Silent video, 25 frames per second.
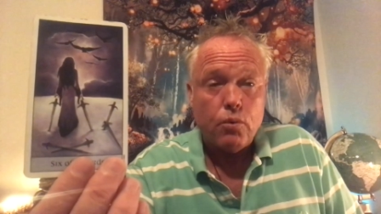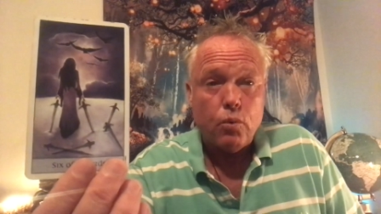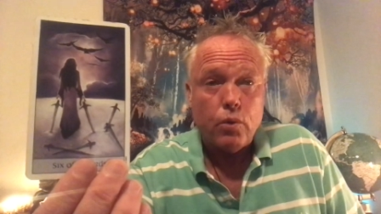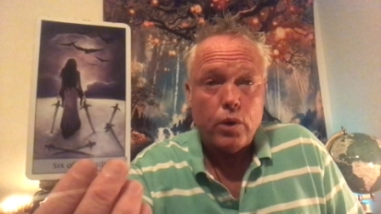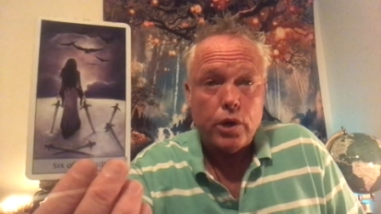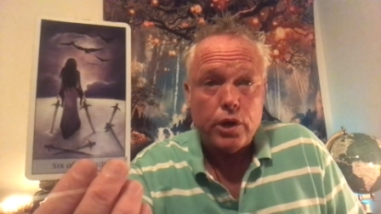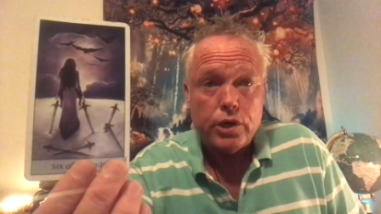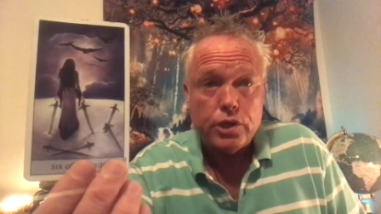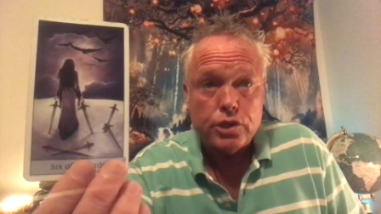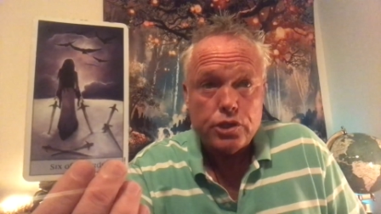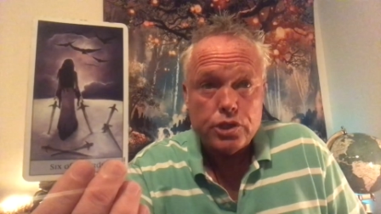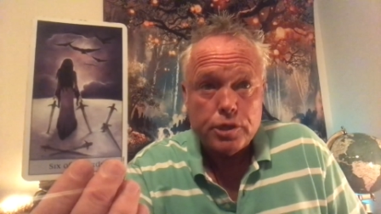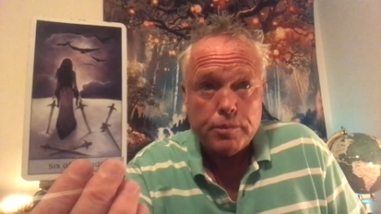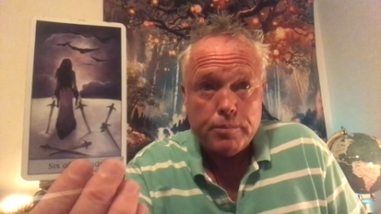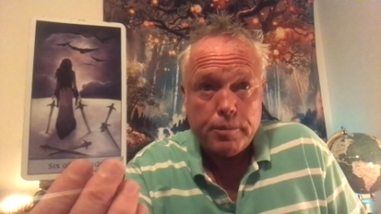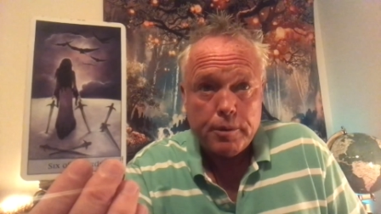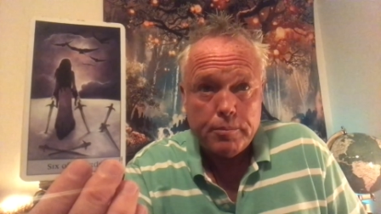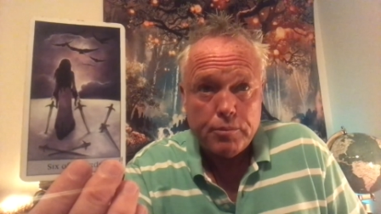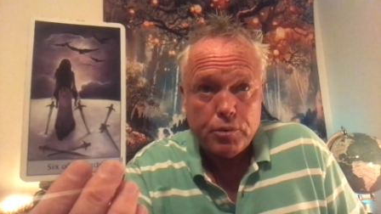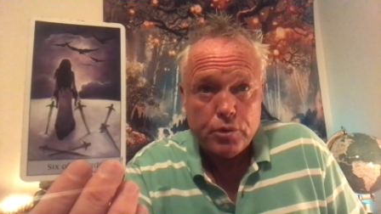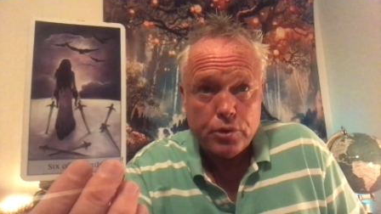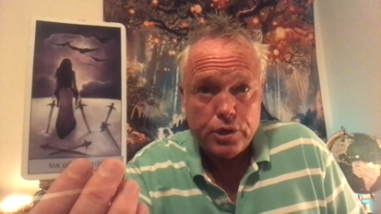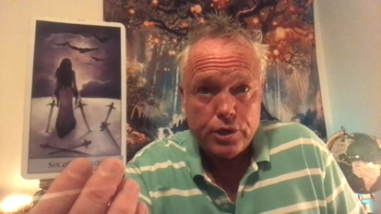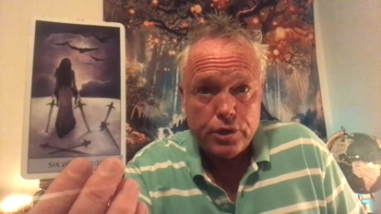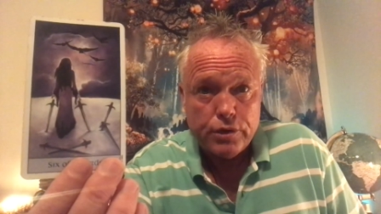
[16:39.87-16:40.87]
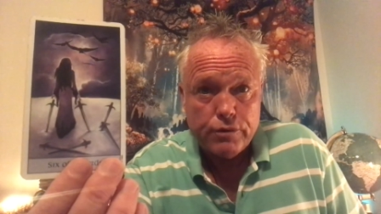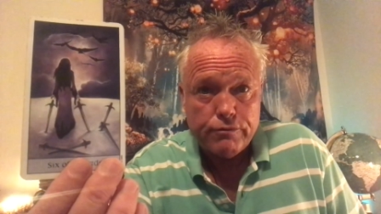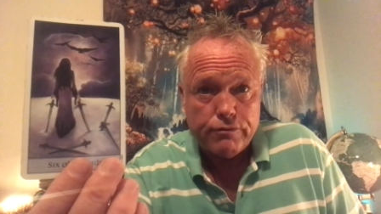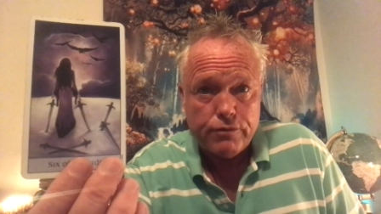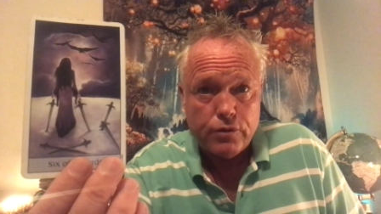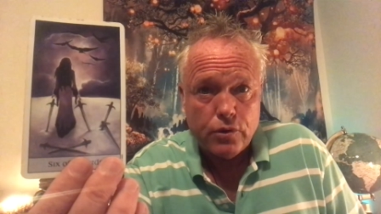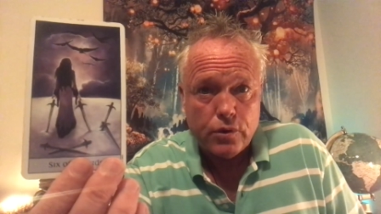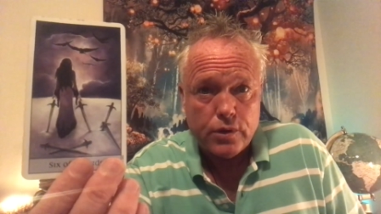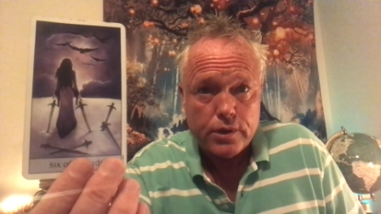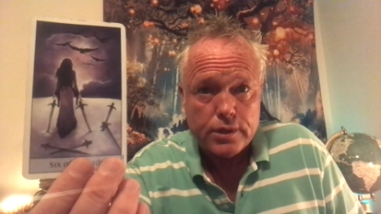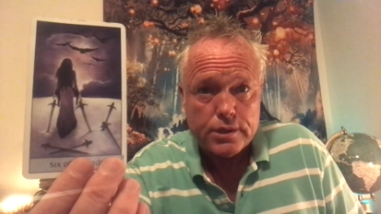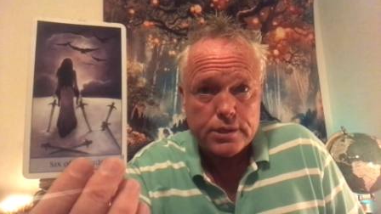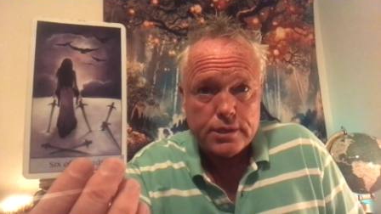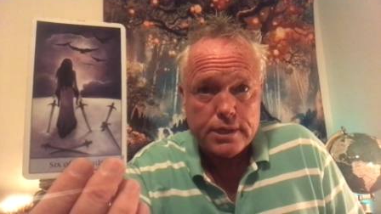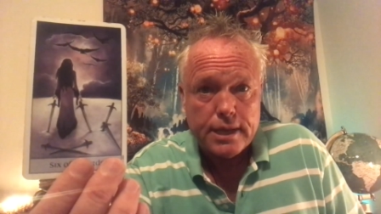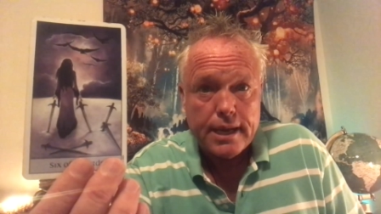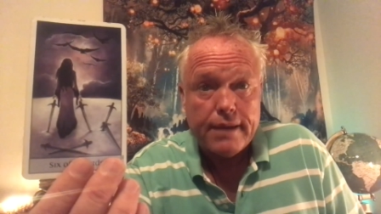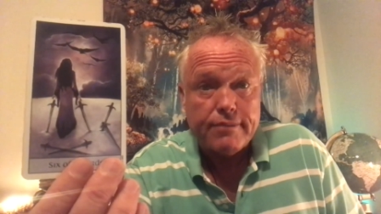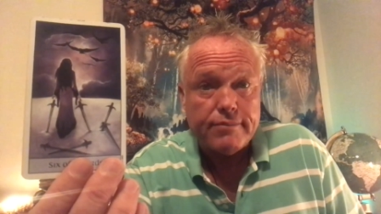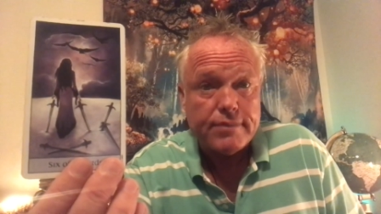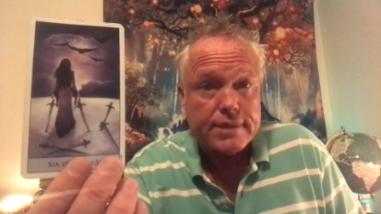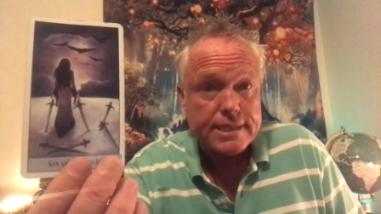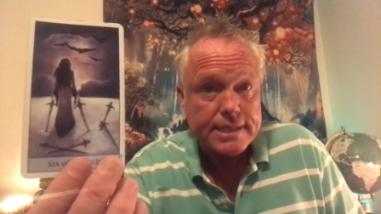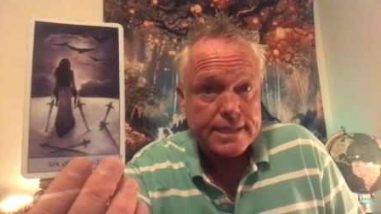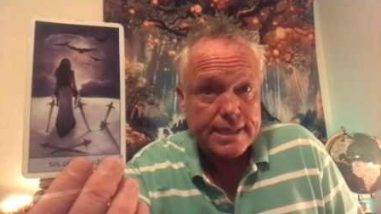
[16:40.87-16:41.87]
where you should be putting your focus, you
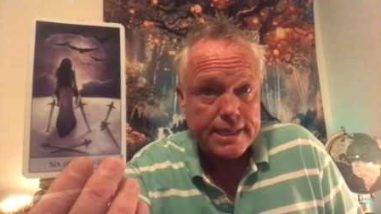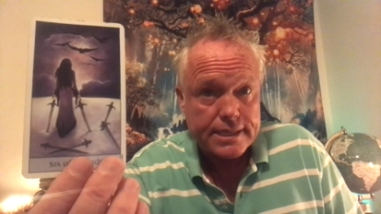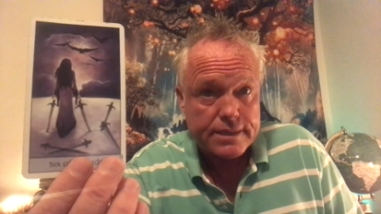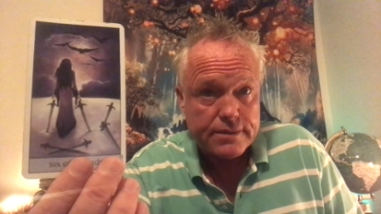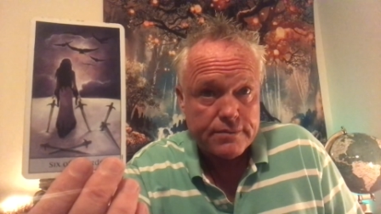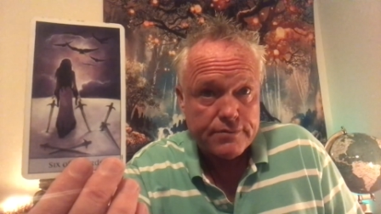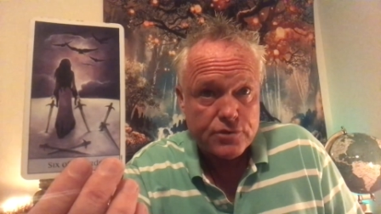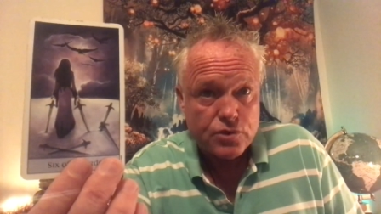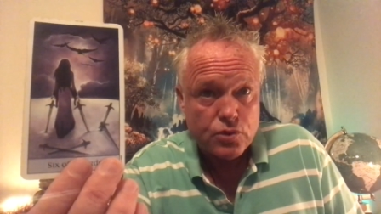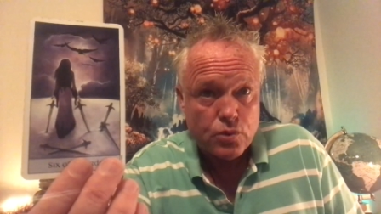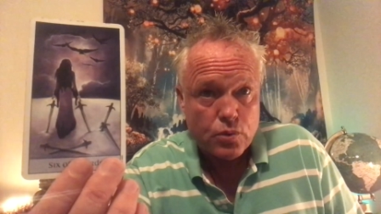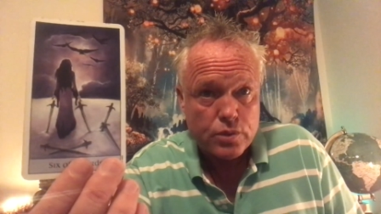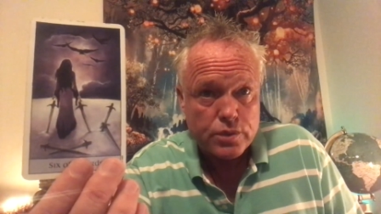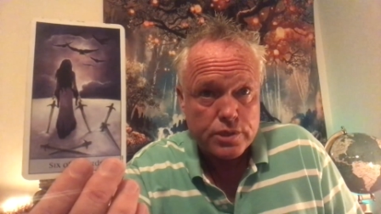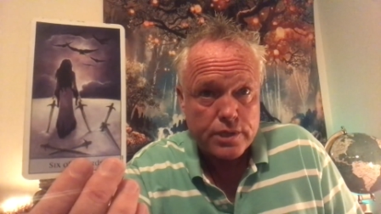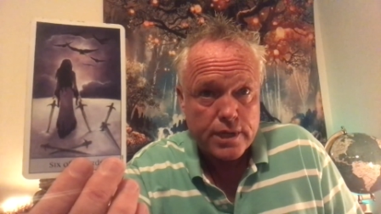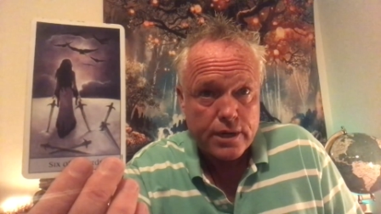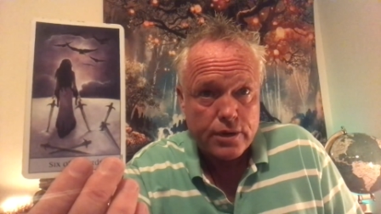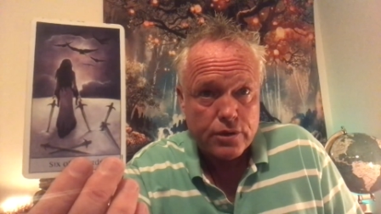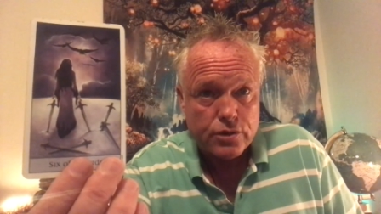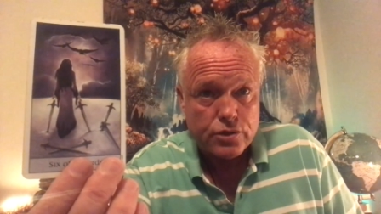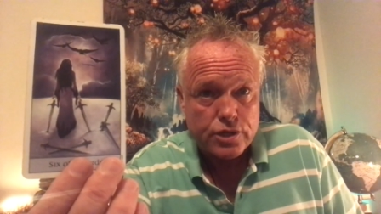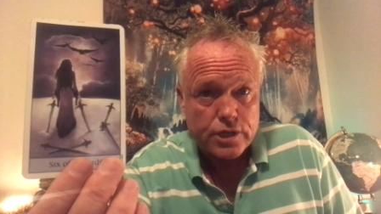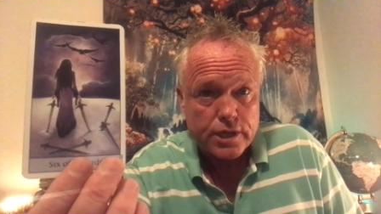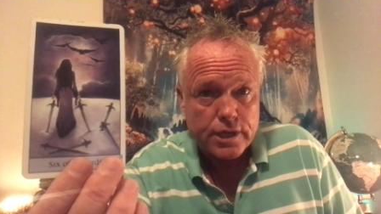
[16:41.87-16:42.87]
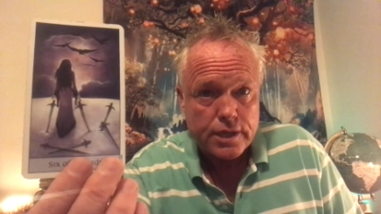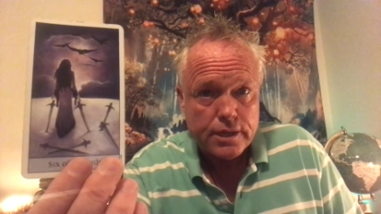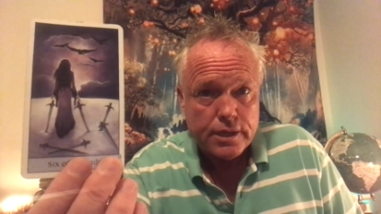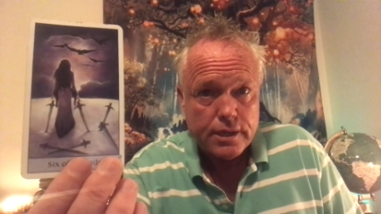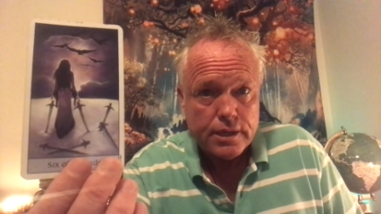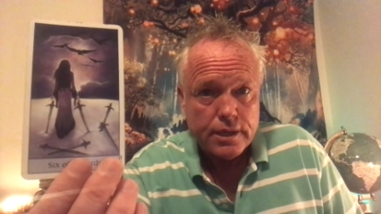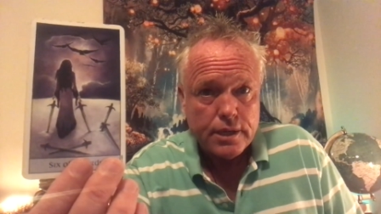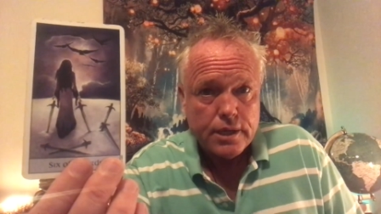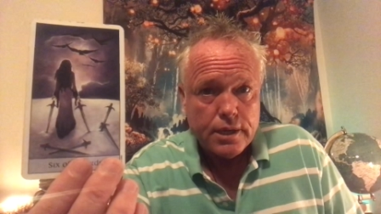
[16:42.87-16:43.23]
have the Six of Swords energy.